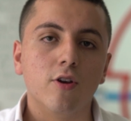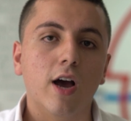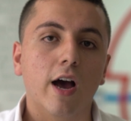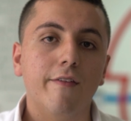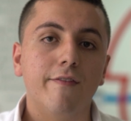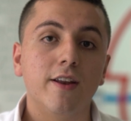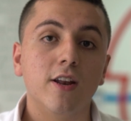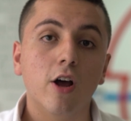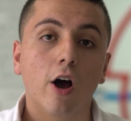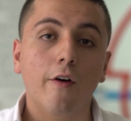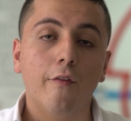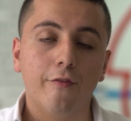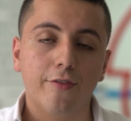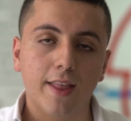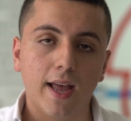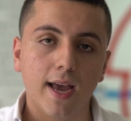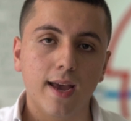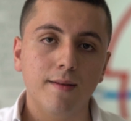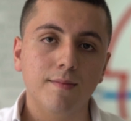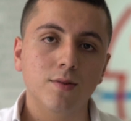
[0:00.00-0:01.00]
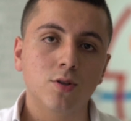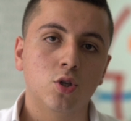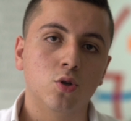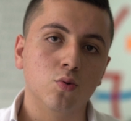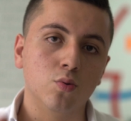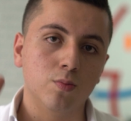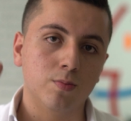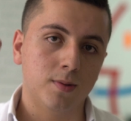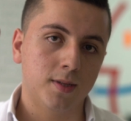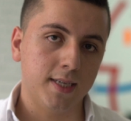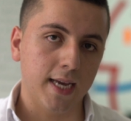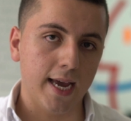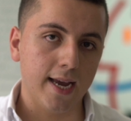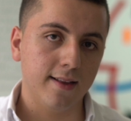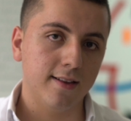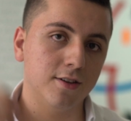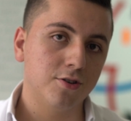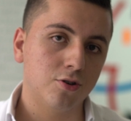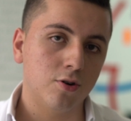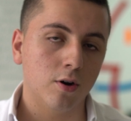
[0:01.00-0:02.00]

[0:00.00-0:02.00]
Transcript: you have enough time to take